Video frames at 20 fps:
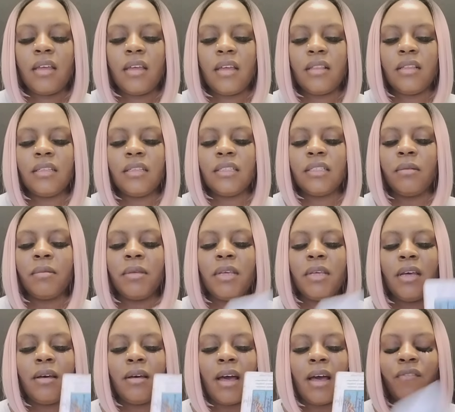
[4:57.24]
This manifested something.
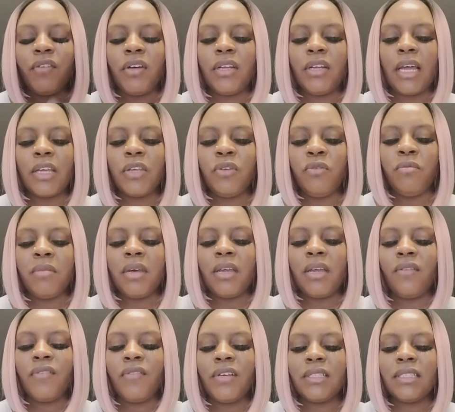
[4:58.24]
Yeah, I feel like you
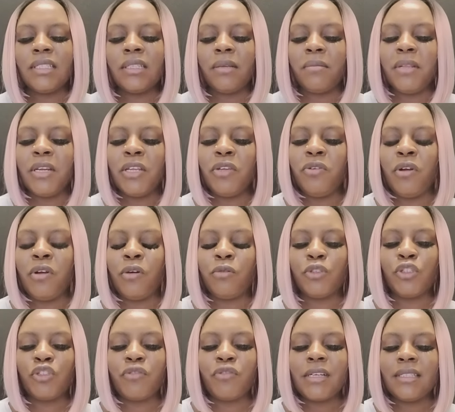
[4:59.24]
manifested something and you don't
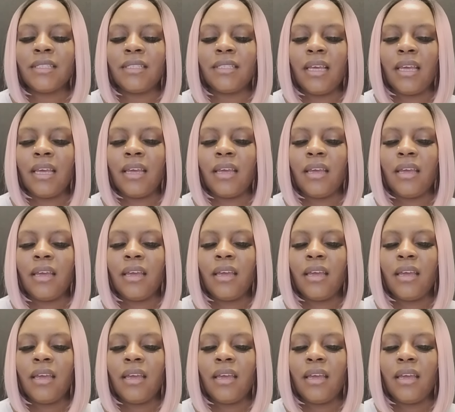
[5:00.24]
trust it.